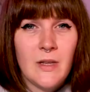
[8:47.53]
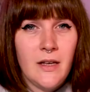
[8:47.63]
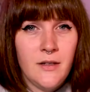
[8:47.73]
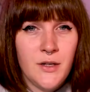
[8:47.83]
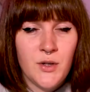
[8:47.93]

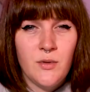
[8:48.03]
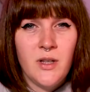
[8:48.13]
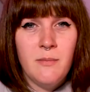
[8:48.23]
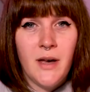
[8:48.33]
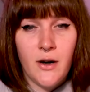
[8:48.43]
It doesn't
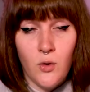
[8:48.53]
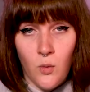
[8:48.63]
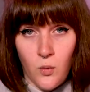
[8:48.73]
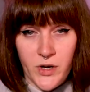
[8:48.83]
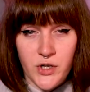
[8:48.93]
really matter
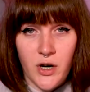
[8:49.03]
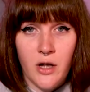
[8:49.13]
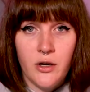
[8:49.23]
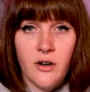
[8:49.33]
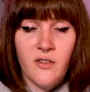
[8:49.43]
which
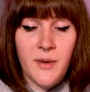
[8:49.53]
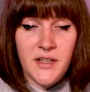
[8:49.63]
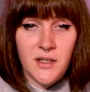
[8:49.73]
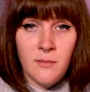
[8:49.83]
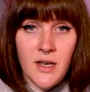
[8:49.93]
color of
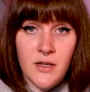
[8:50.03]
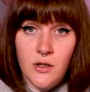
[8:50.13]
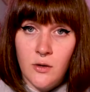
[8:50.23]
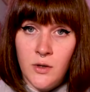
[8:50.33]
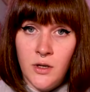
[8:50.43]
basing
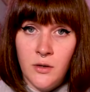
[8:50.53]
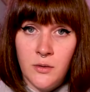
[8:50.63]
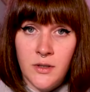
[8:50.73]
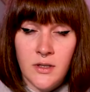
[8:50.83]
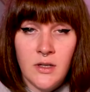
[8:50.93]
paste you
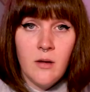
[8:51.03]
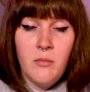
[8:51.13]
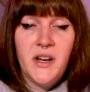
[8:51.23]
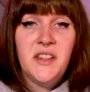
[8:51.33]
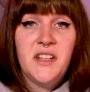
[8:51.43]
use,
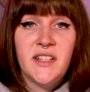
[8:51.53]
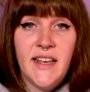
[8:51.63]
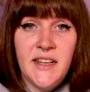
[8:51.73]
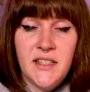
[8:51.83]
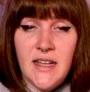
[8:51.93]
but in this
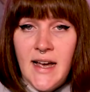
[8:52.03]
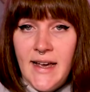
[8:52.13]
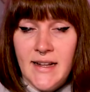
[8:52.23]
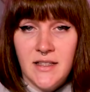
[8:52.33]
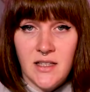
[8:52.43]
case, I
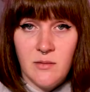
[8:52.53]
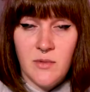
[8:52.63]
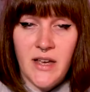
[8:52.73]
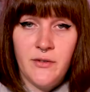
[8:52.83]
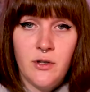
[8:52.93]
had
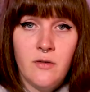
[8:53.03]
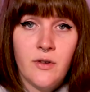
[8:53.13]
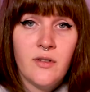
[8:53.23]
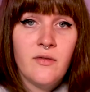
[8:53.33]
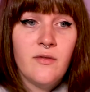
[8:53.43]
some
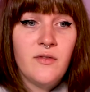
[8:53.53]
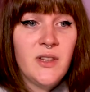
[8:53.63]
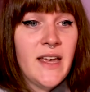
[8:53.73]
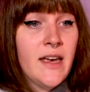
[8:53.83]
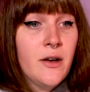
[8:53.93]
leftover
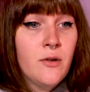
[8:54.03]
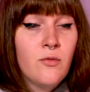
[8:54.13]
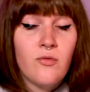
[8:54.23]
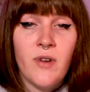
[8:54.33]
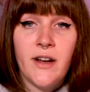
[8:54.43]

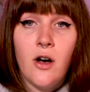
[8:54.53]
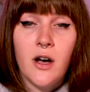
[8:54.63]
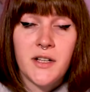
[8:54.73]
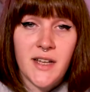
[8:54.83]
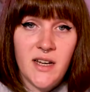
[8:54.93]
Vallejo red
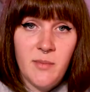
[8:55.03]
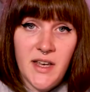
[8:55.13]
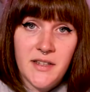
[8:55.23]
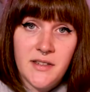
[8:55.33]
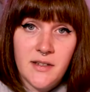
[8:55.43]
oxide
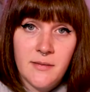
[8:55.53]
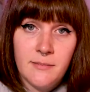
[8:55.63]
paste.